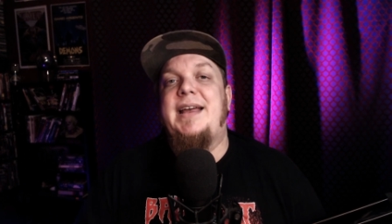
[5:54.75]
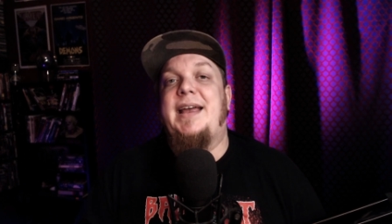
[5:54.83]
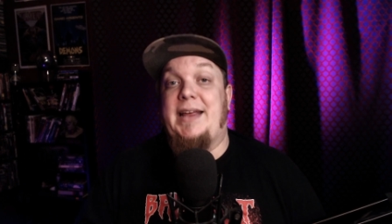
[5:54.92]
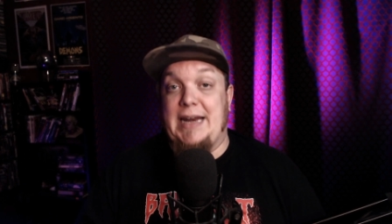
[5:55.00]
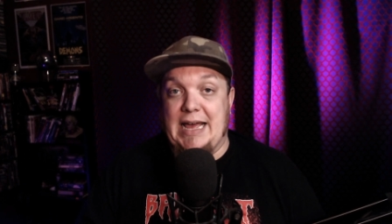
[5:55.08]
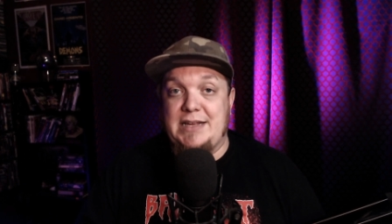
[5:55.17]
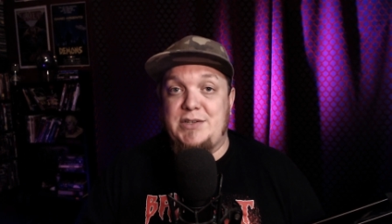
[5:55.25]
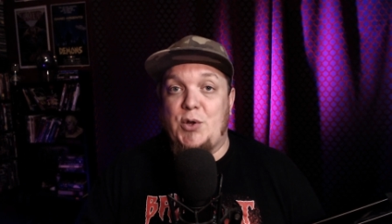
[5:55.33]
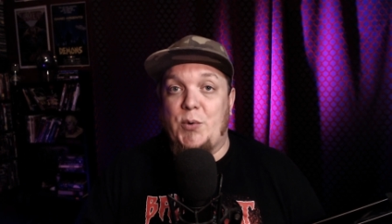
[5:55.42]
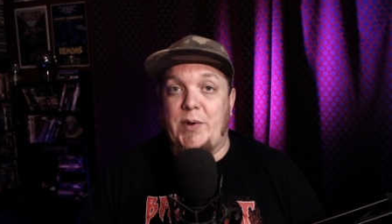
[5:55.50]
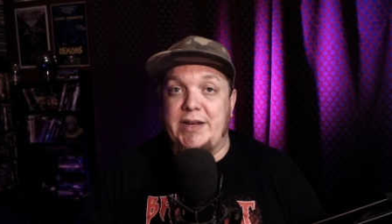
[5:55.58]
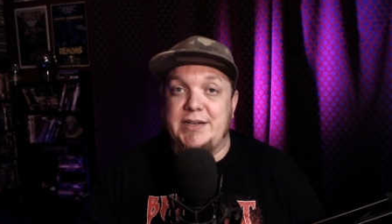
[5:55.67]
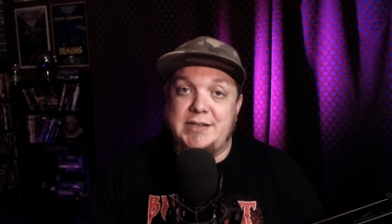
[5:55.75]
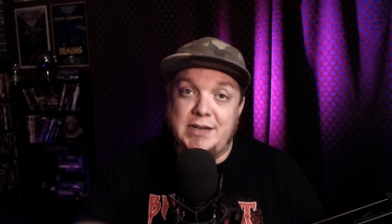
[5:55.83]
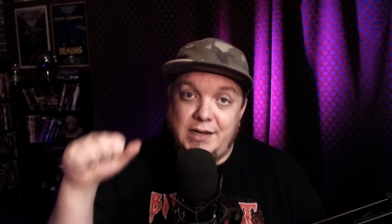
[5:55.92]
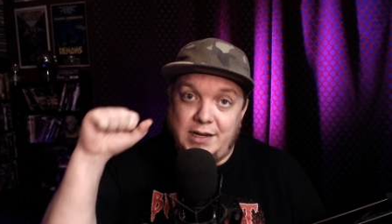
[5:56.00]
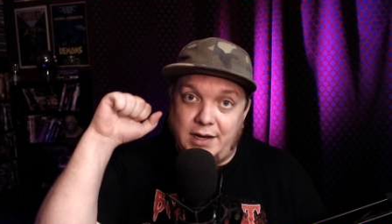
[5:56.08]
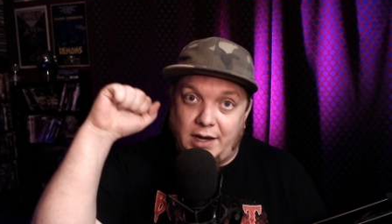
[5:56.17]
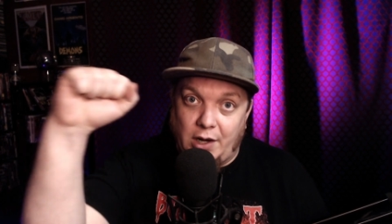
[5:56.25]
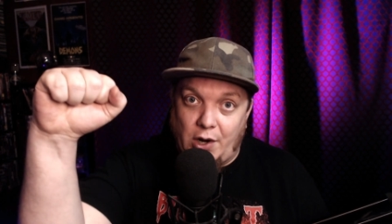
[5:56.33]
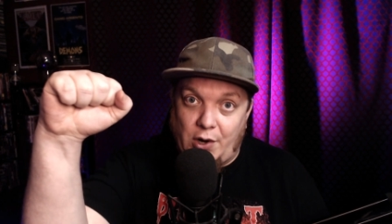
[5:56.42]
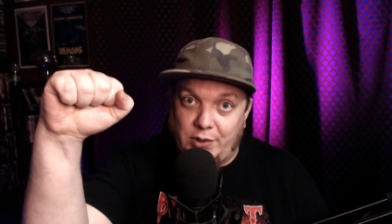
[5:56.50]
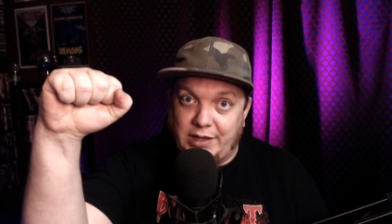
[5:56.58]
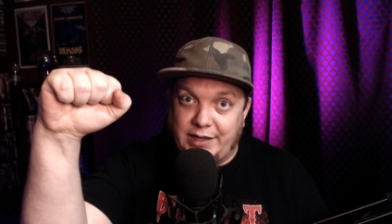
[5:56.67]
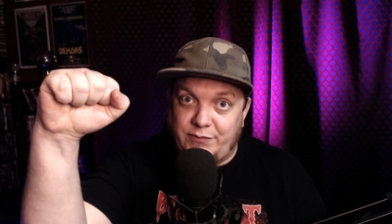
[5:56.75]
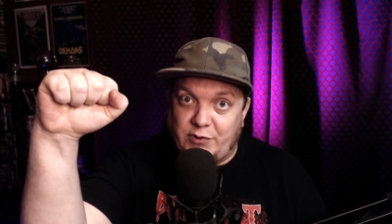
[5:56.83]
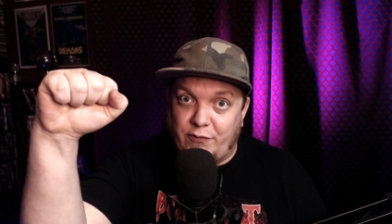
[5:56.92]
And as always, long live the